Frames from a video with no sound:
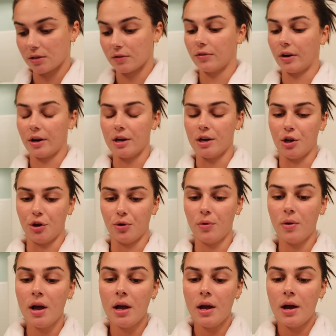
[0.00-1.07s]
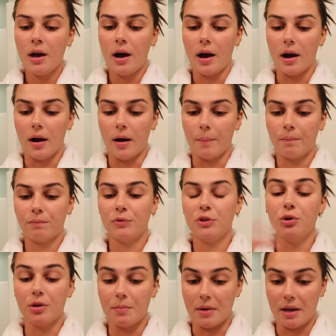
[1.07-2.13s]
It's very new, um,
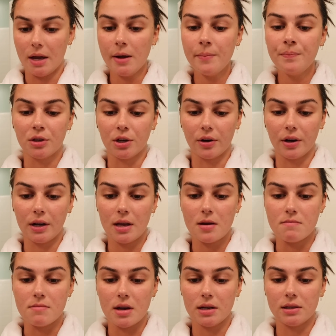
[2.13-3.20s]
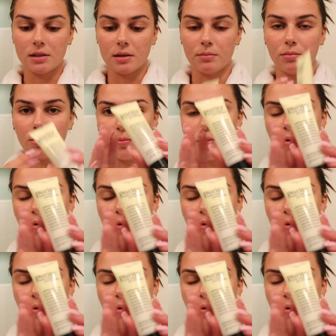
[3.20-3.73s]
new to me. Purity Made Simple